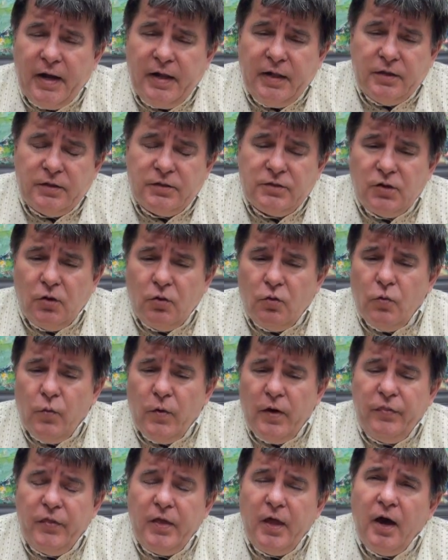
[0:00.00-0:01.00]
Ireland or
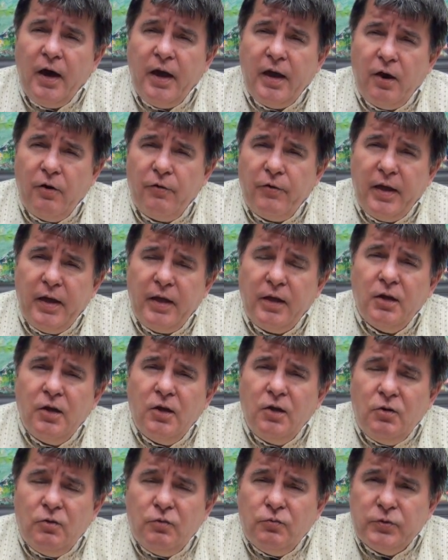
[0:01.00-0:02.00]
when the IRA
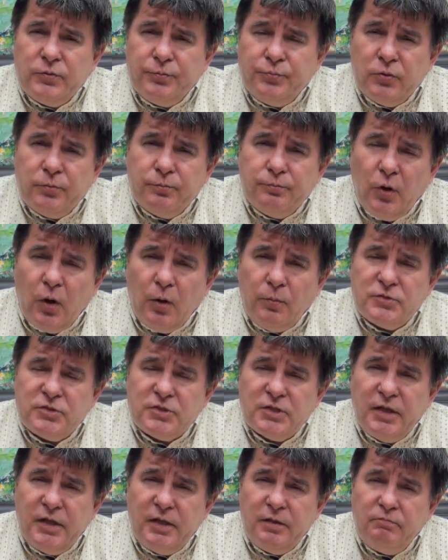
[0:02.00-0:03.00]
would put
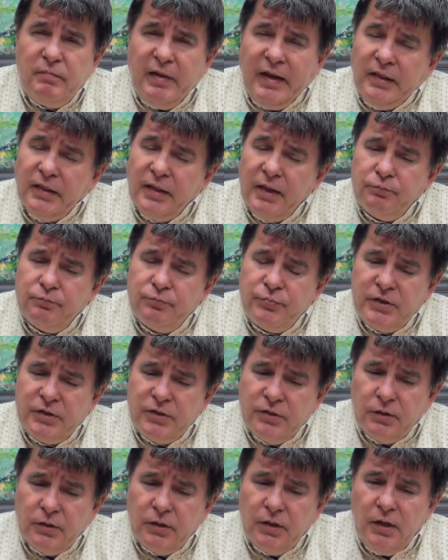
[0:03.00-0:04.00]
bombs in mainland
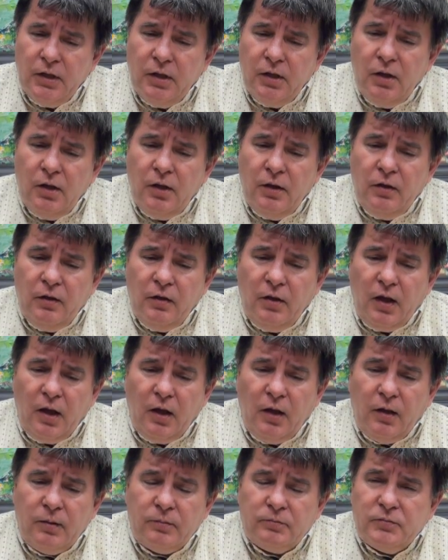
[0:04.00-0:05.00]
Britain.
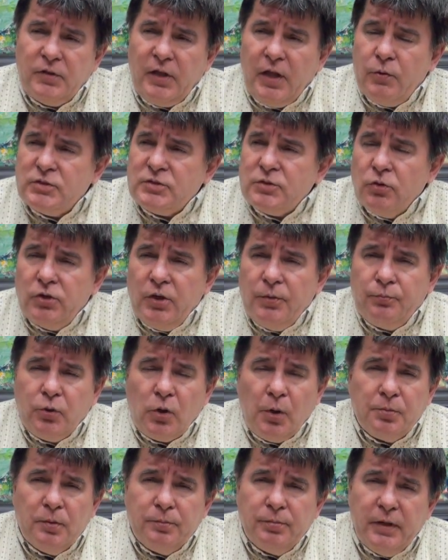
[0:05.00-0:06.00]
Um, there was only
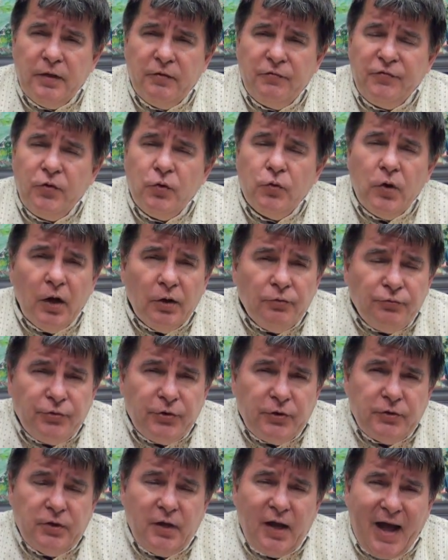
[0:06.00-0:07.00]
probably a few
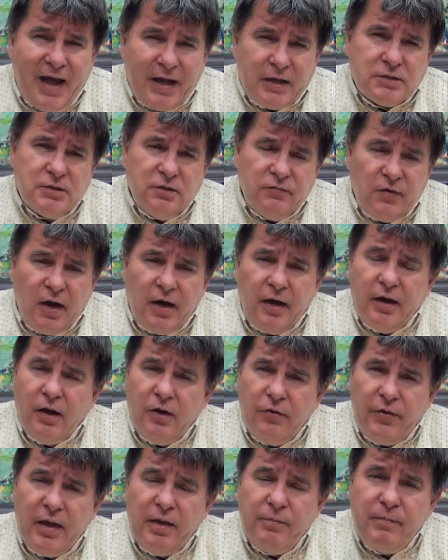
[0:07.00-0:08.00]
hundred active
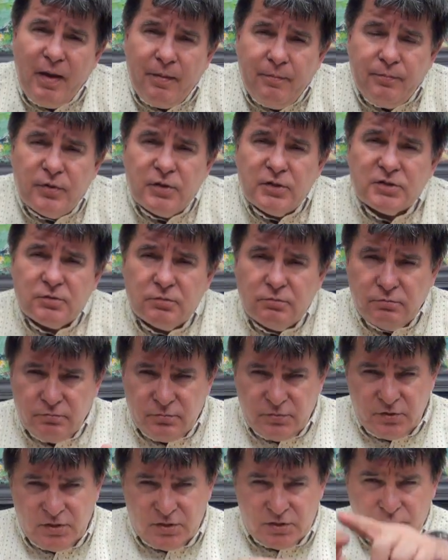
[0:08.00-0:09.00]
IRA members,
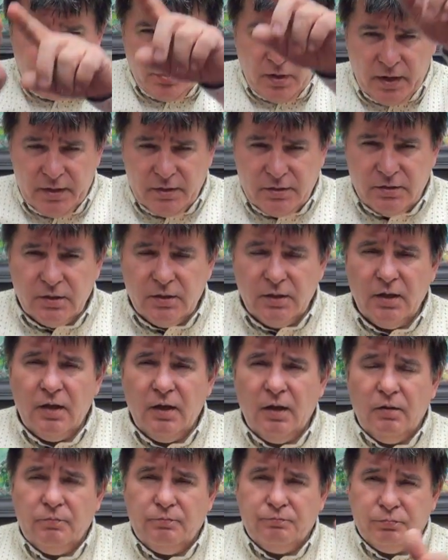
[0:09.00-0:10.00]
despite,
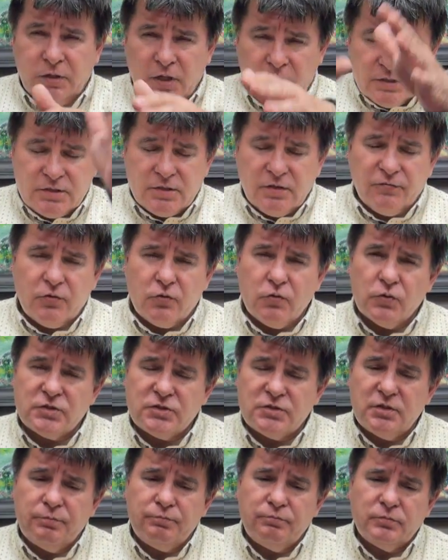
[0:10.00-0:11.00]
plus of
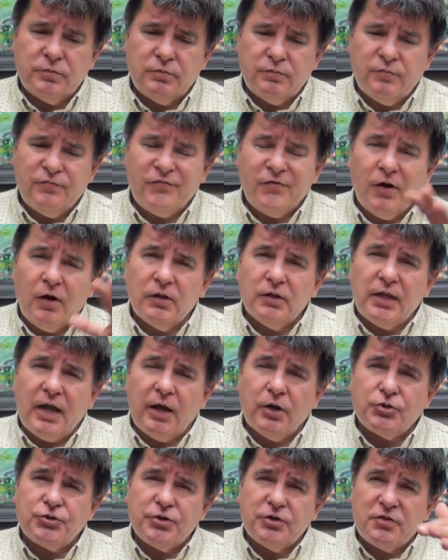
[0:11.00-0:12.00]
course, the far
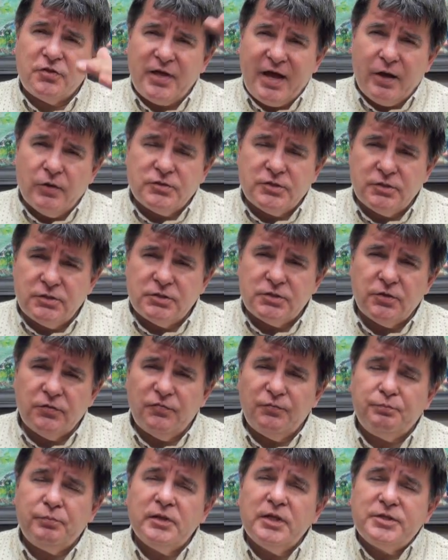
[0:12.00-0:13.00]
larger thousands
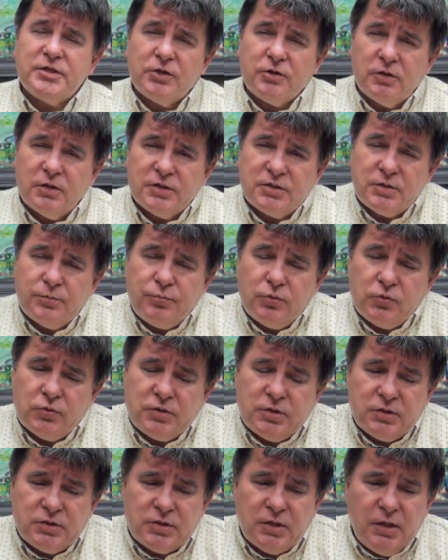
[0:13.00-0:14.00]
of political
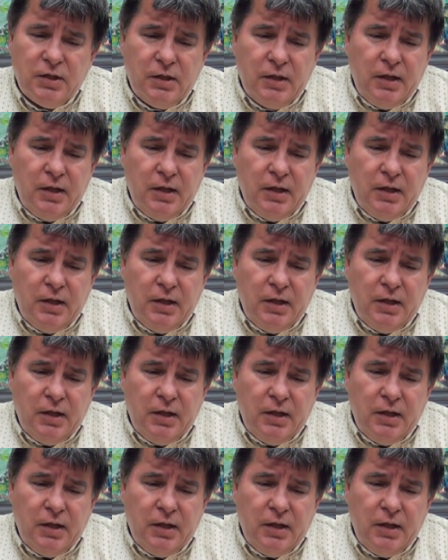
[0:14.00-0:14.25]
supporters.